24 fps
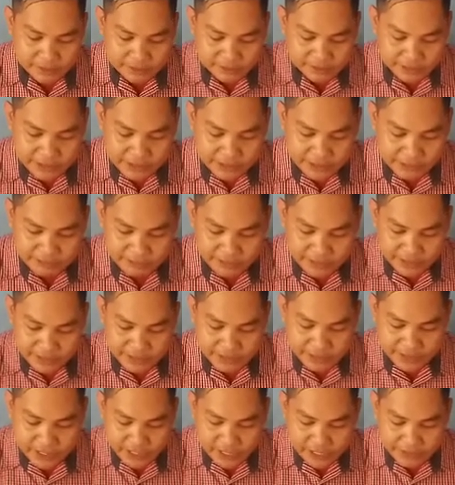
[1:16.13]

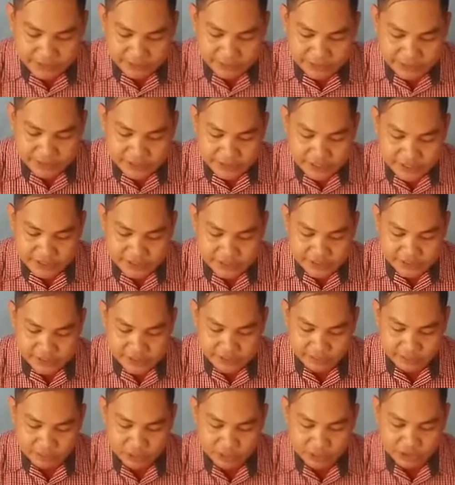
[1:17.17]
delivered under the
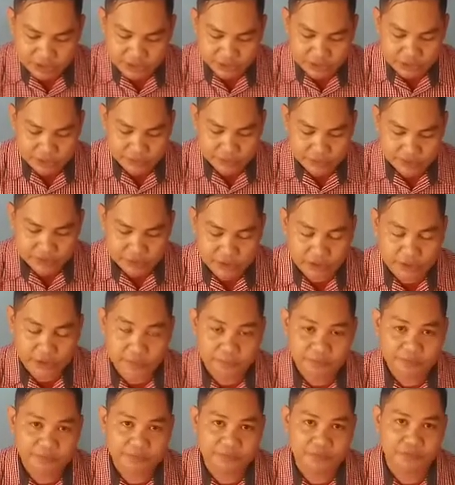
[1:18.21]
similitude
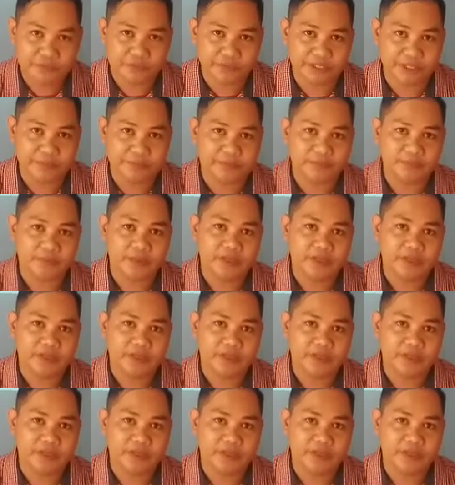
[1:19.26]
of wind.